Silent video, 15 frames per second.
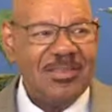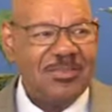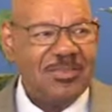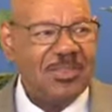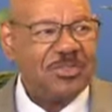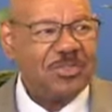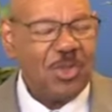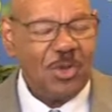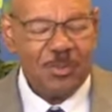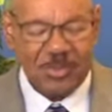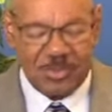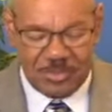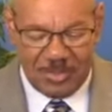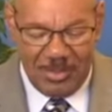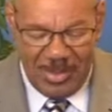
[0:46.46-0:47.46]
This sermon
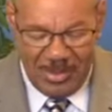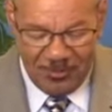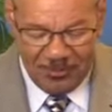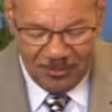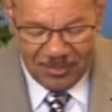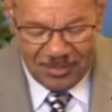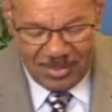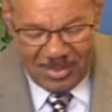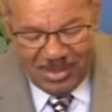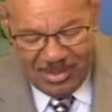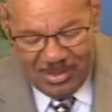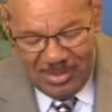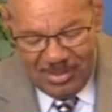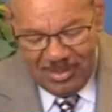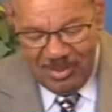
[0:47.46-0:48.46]
is about
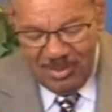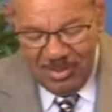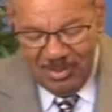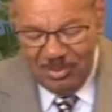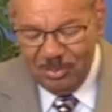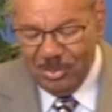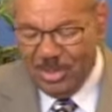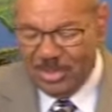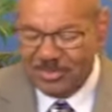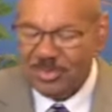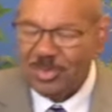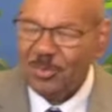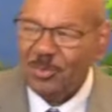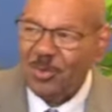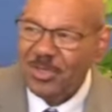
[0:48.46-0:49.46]

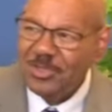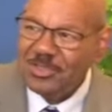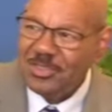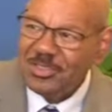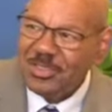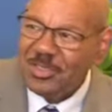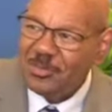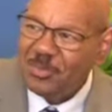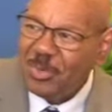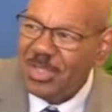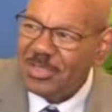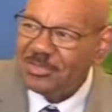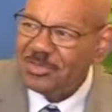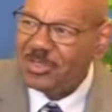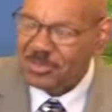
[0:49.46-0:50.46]
President Washington,
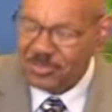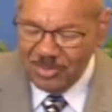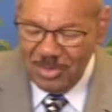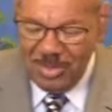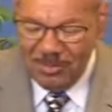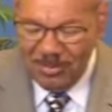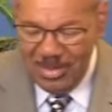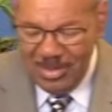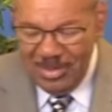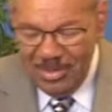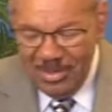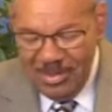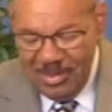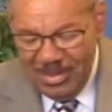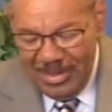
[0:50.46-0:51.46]
President Trump,
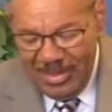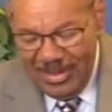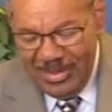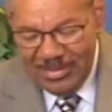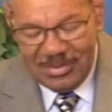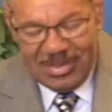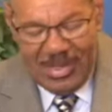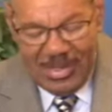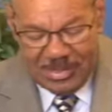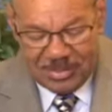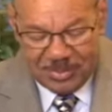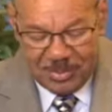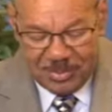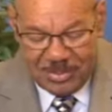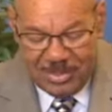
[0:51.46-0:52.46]
and God's
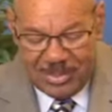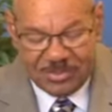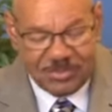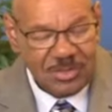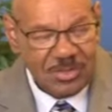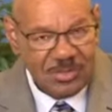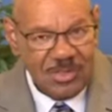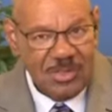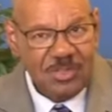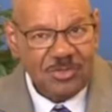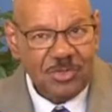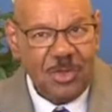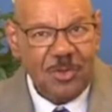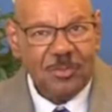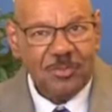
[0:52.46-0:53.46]
protection.
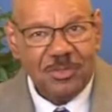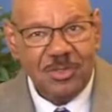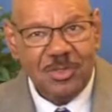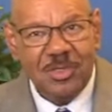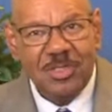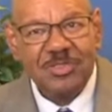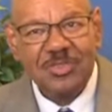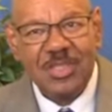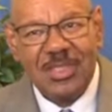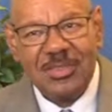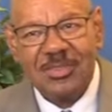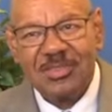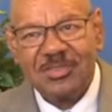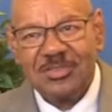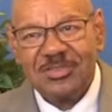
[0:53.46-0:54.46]
So you could say
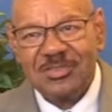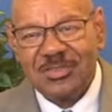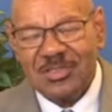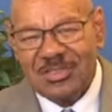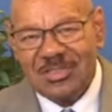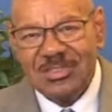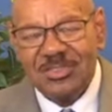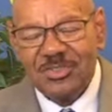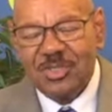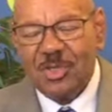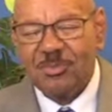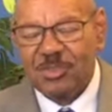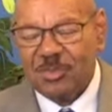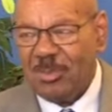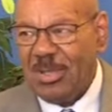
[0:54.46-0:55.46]
this
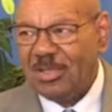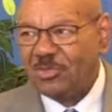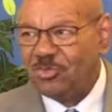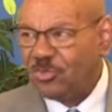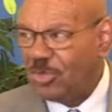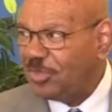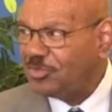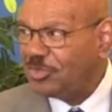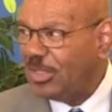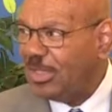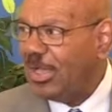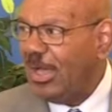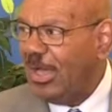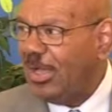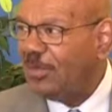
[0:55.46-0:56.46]
sermon is about trusting
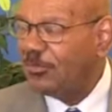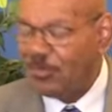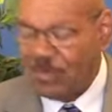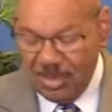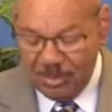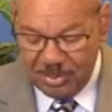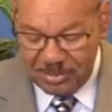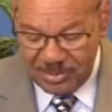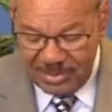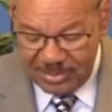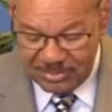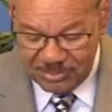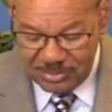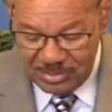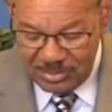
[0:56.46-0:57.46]
God for our
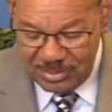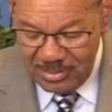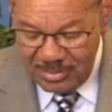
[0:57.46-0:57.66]
protection.